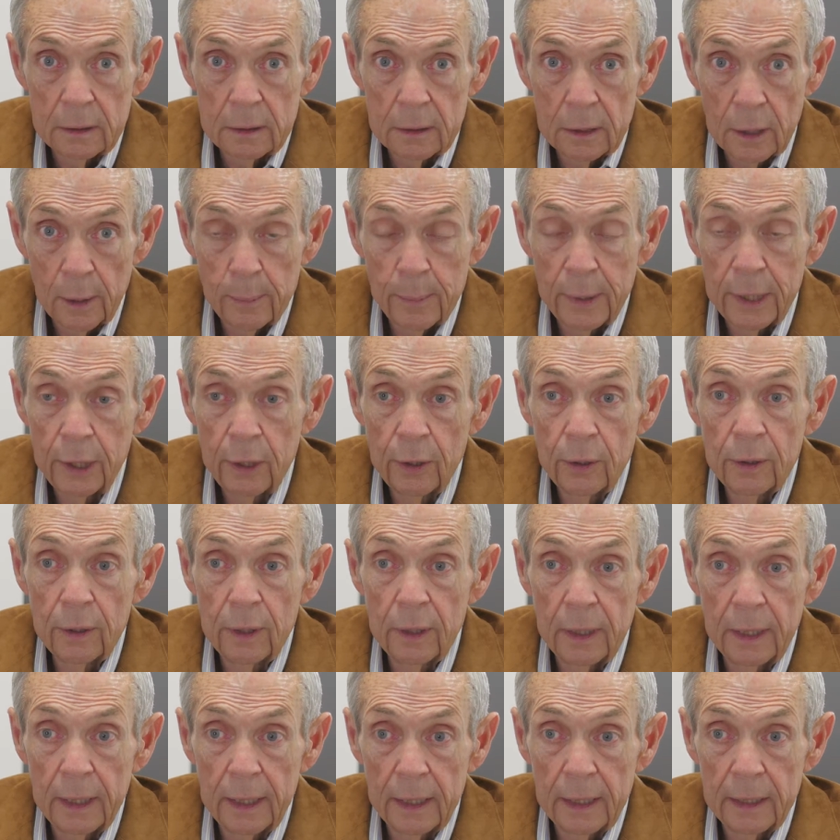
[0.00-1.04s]
come
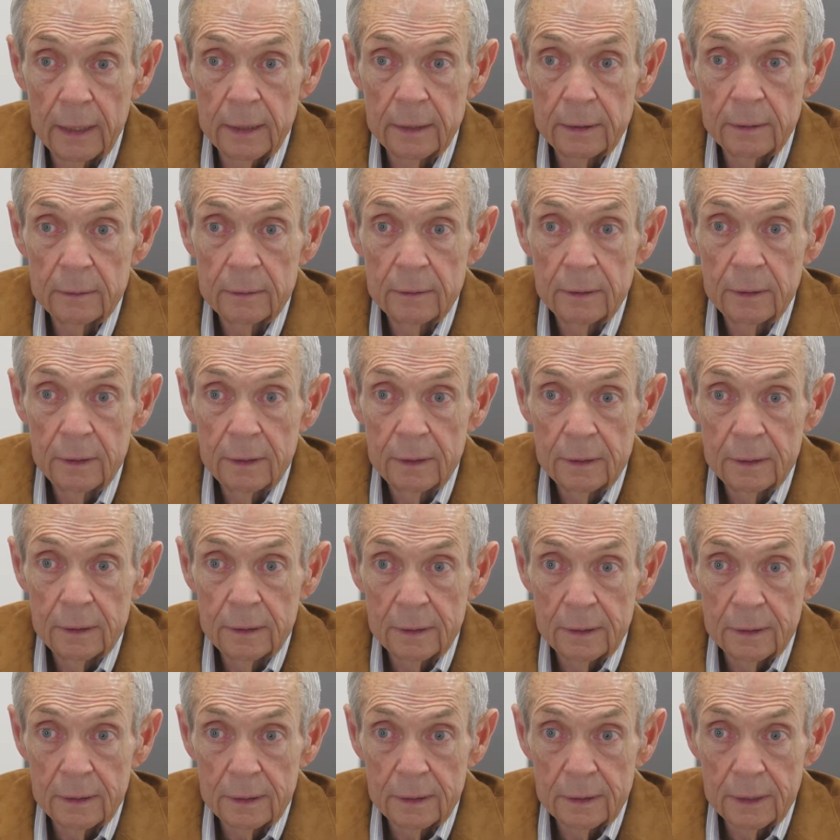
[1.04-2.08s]
here and
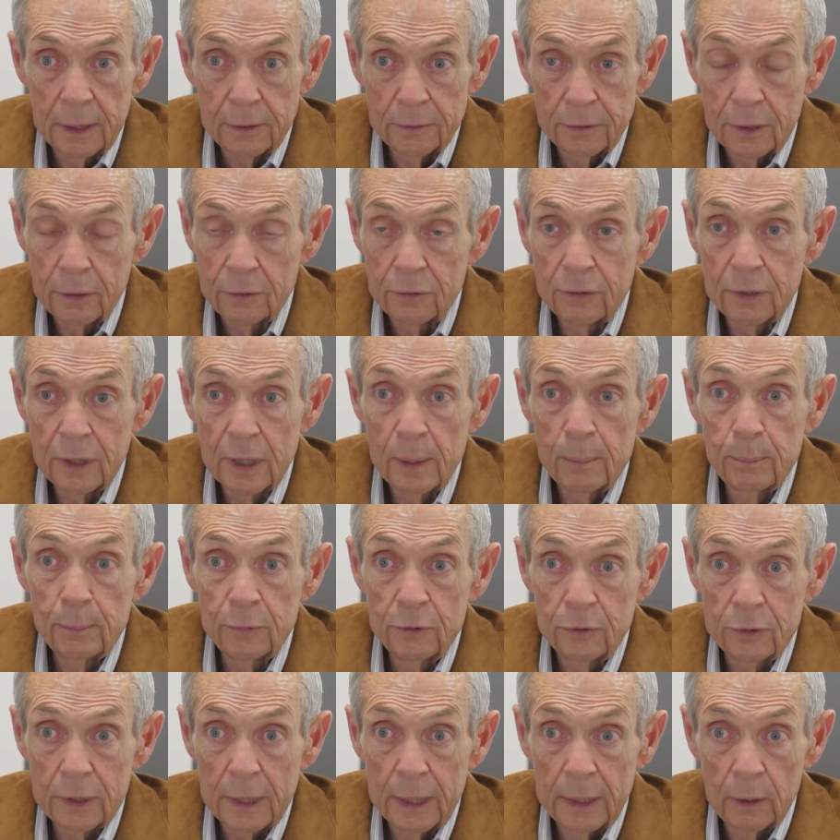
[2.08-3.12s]
get the stem
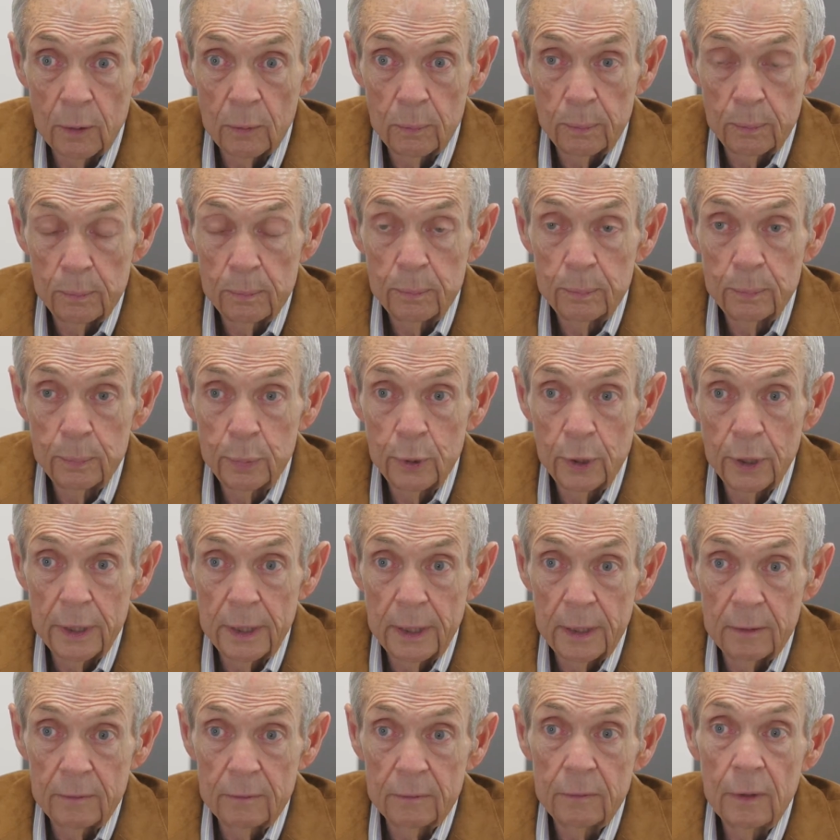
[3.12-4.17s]
put
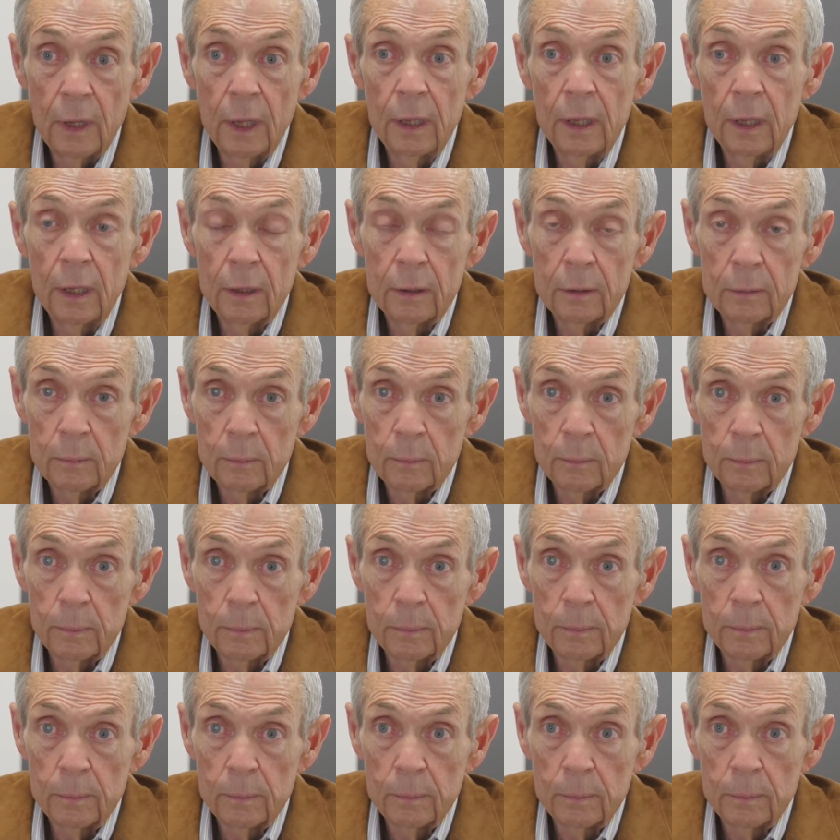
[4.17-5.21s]
in,
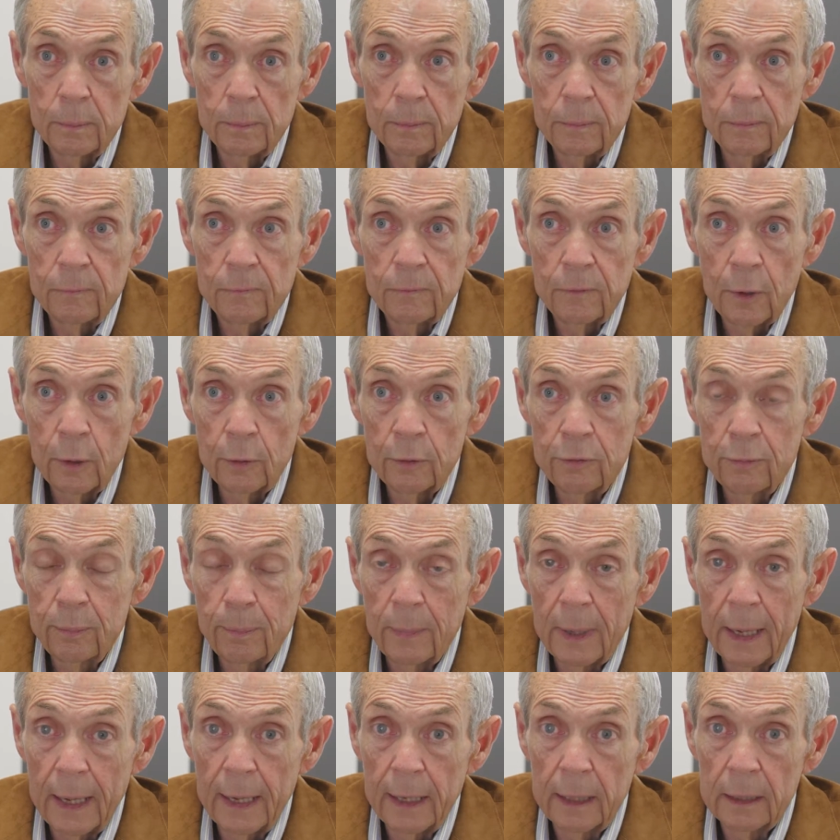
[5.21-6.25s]
first
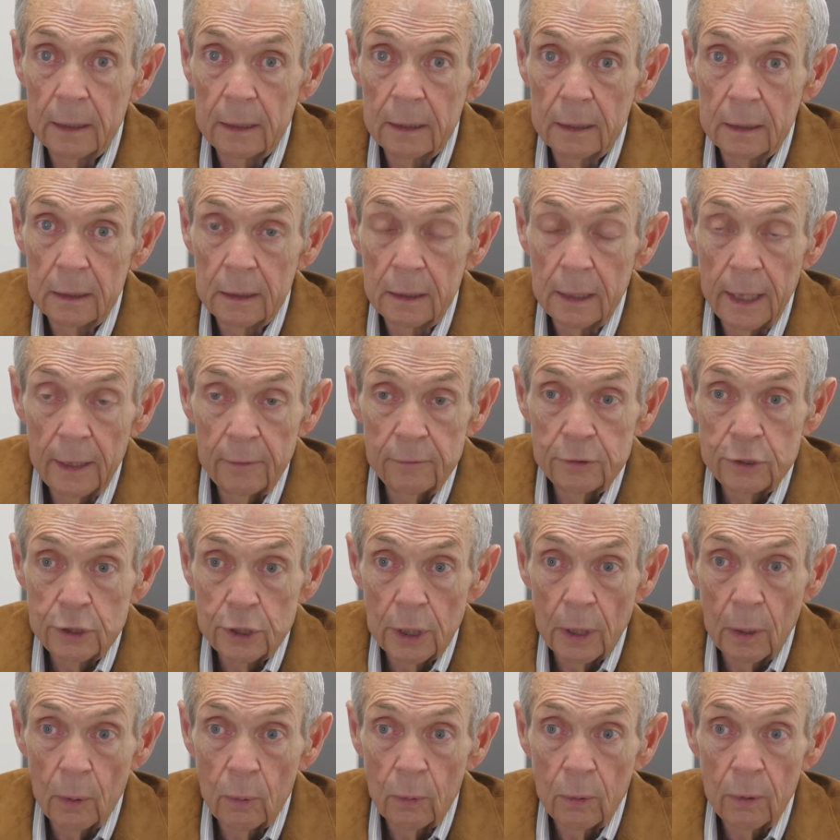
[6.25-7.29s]
my left
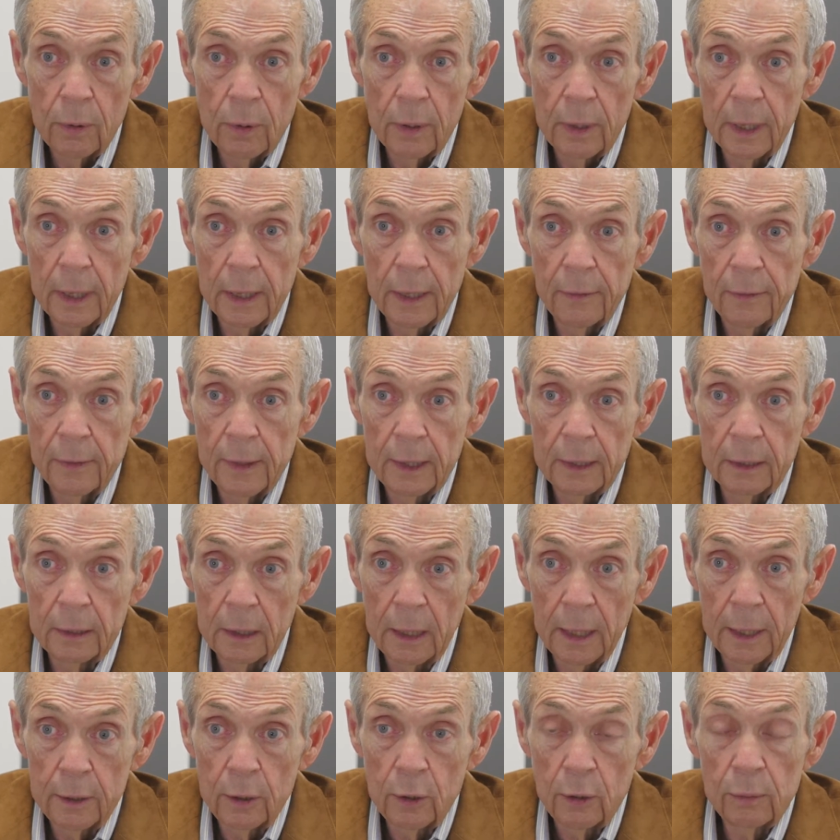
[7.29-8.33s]
shoulder and then
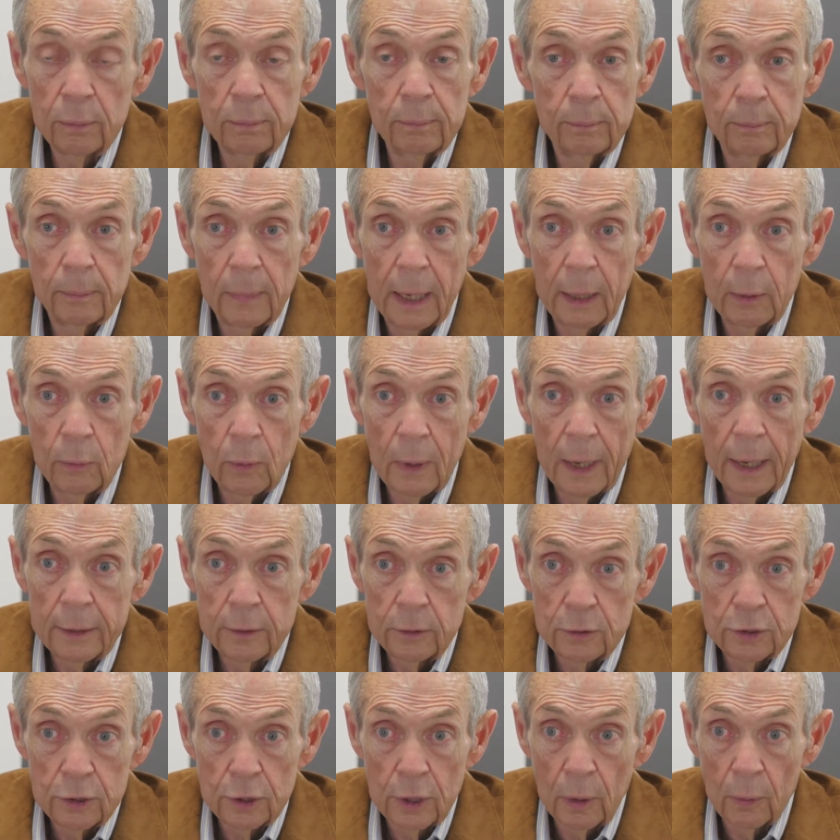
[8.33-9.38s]
later my
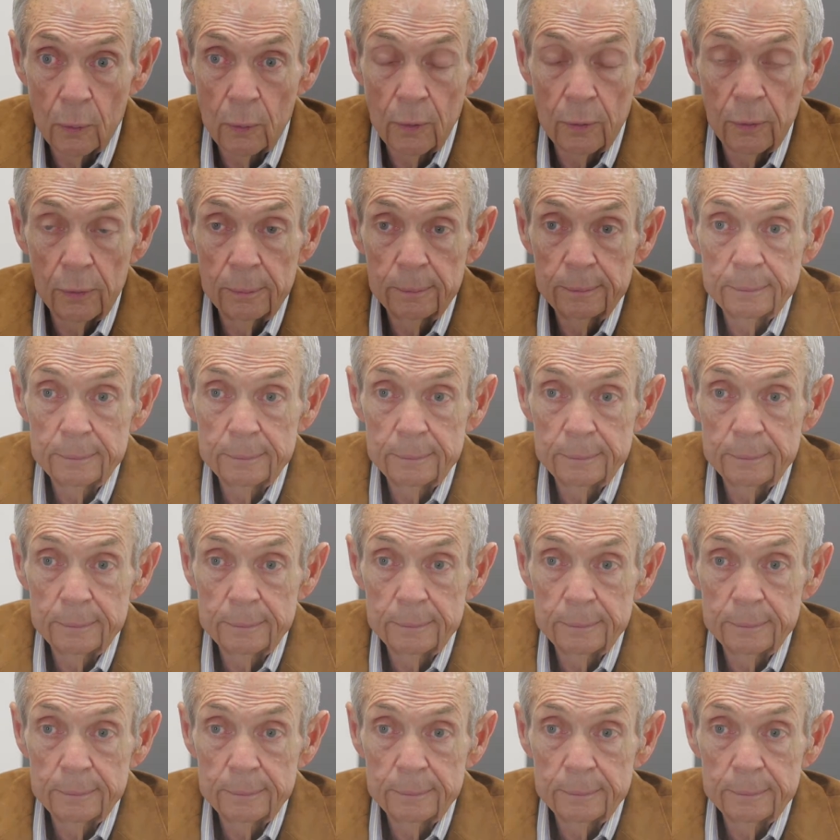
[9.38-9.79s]
right shoulder.